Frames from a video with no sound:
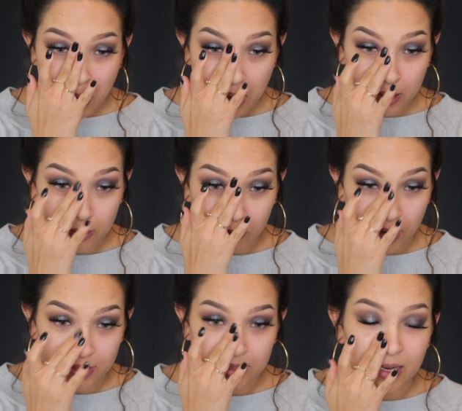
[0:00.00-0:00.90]
It's
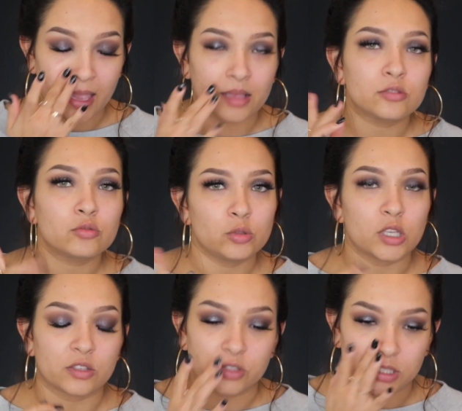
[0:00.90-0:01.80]
okay today,
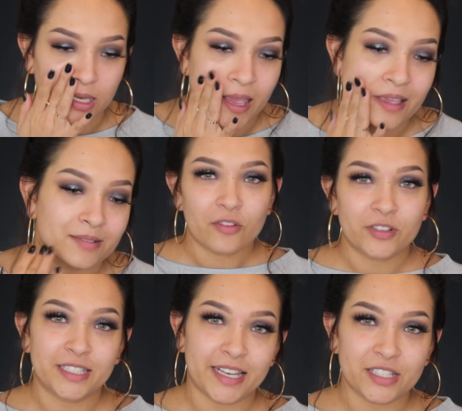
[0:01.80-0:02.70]
just for today. For
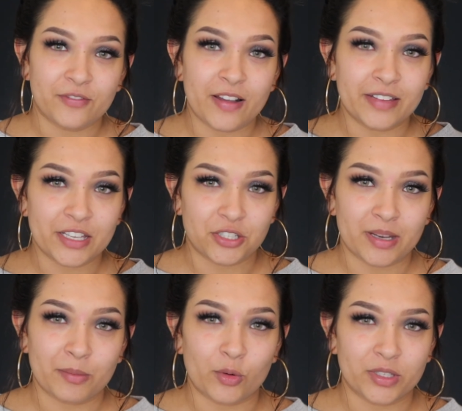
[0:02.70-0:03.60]
today's foundation,
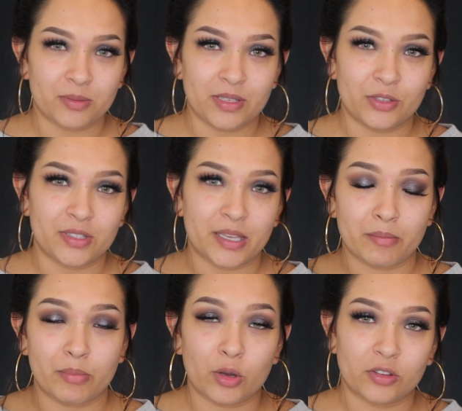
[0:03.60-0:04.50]
I'm going to be using
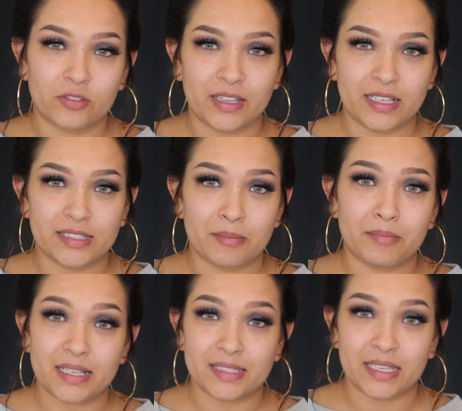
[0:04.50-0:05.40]
both of these. I'm
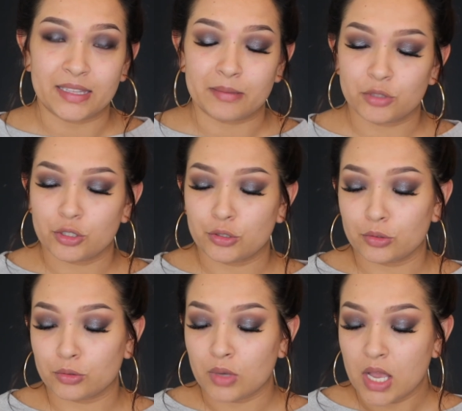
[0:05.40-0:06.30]
mixing them
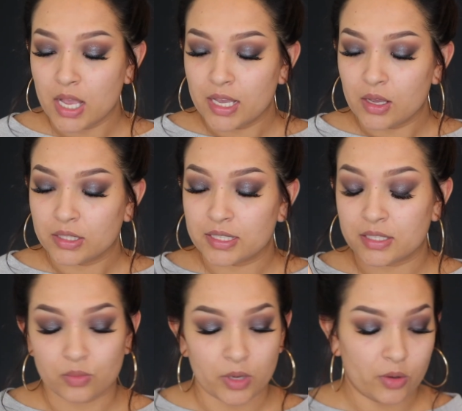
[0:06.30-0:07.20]
too. This
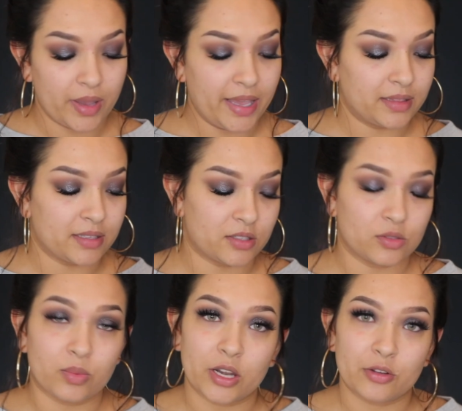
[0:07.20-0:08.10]
is 108, this
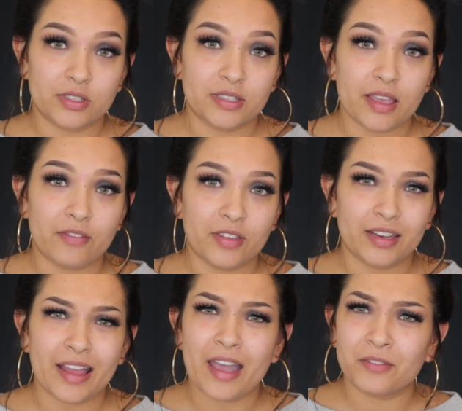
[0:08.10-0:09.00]
is
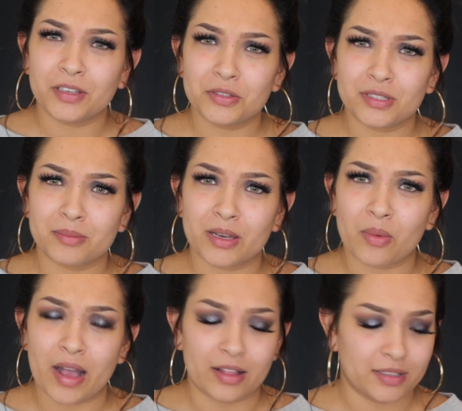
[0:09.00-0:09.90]
107. I haven't used them in a
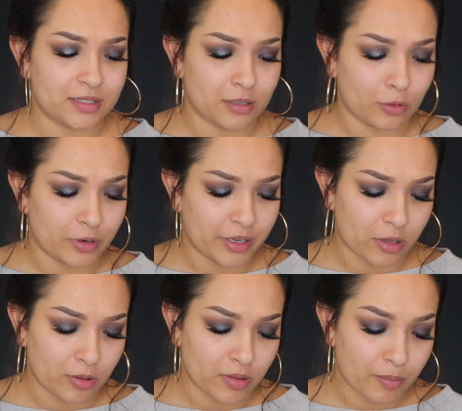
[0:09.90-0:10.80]
while. It's the
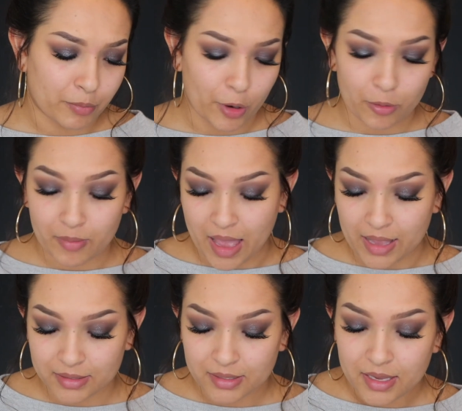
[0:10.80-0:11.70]
Loreal Pro
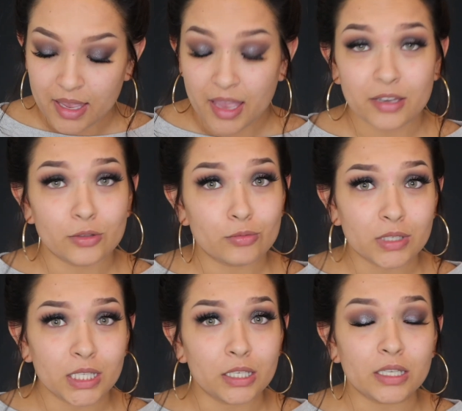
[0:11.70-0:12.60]
Matte, and it's
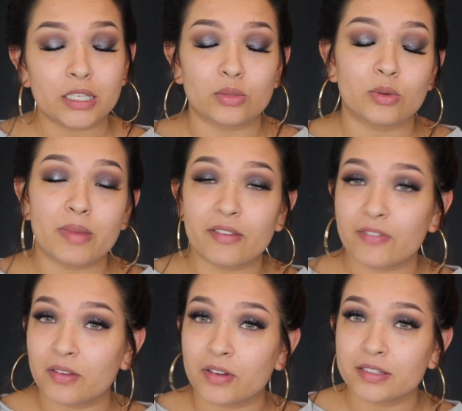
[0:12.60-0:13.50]
really good. It's one of my
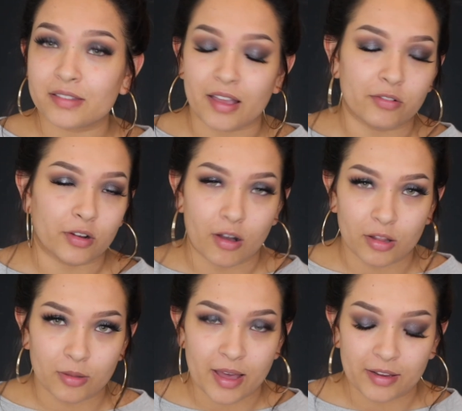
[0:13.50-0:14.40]
favorites. I forgot
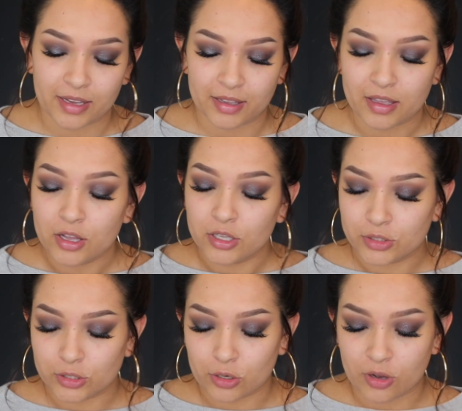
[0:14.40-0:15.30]
all about it,
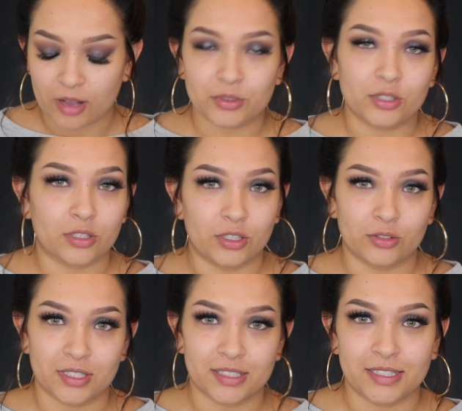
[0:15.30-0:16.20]
so I'm just gonna
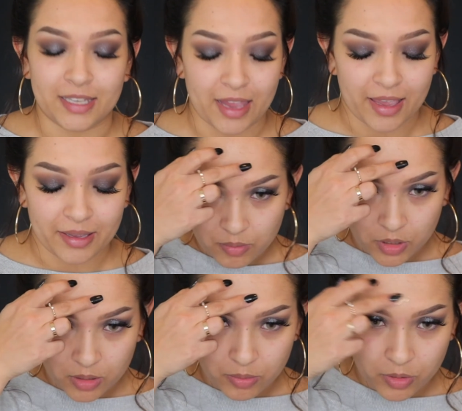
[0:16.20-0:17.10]
use it today.
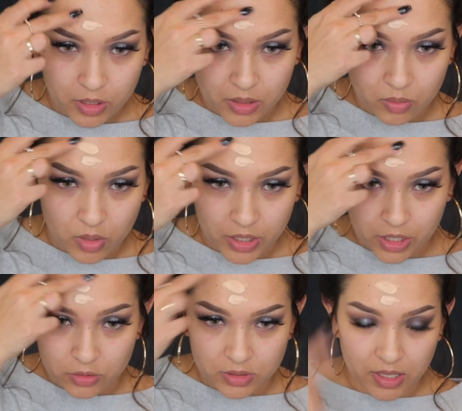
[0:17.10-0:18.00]
I'm gonna put
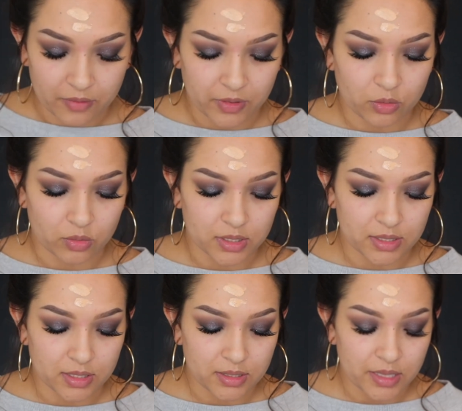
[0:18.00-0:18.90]
107 towards
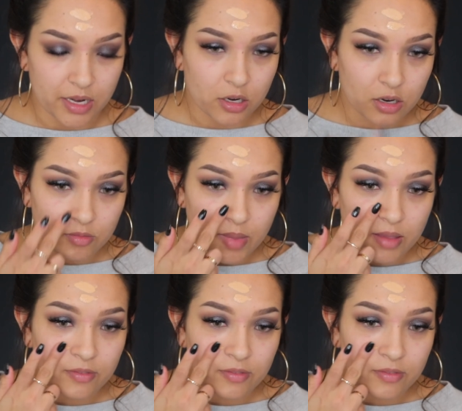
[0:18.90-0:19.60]
the center of my